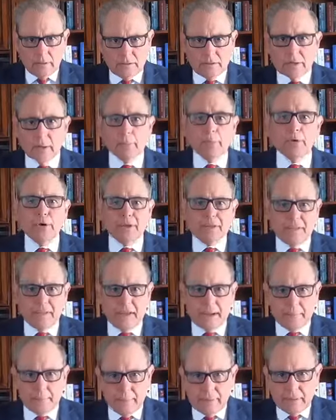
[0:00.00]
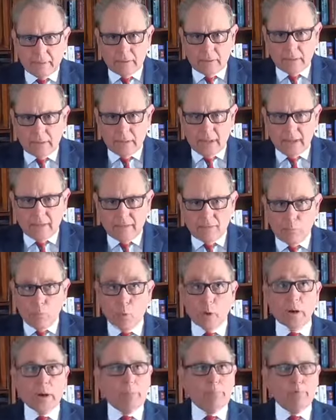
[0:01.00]
Numbering them.
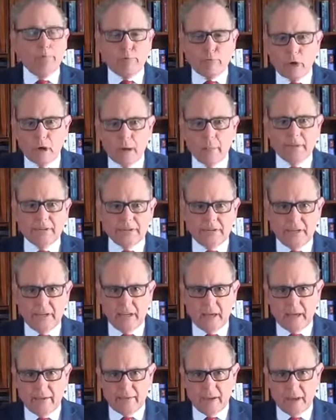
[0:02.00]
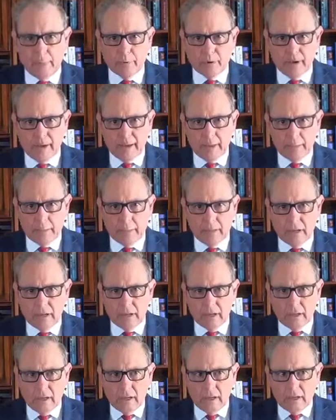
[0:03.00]
What a promise he gave Abraham.
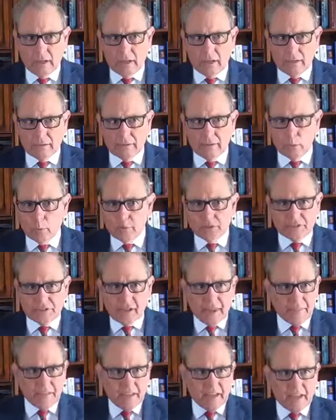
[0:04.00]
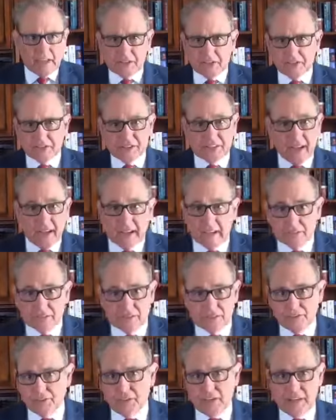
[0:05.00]
There was nothing in sight
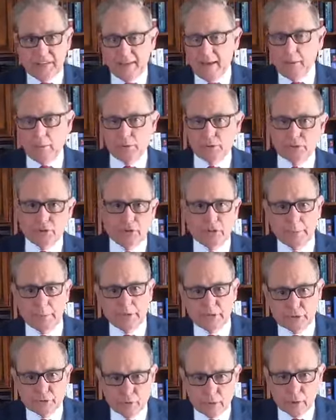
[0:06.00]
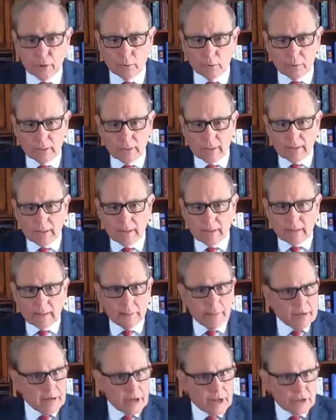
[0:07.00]
to say that was going to be true.
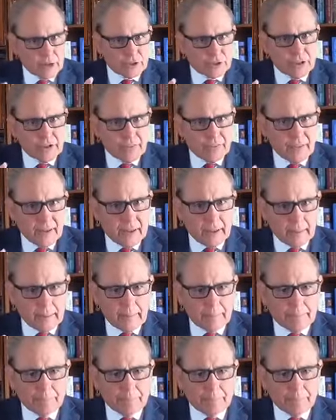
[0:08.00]
But here's the thing.